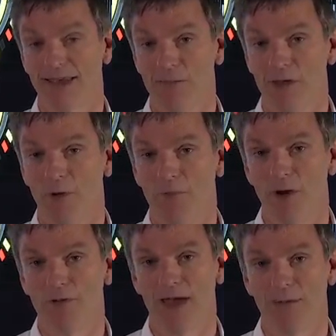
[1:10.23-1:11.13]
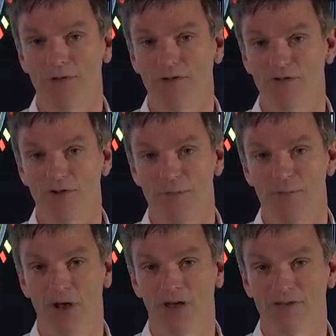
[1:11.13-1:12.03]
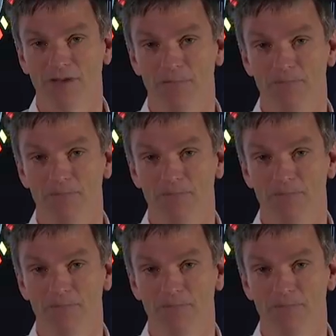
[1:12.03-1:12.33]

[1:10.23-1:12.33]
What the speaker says: Kimi were both able to stream past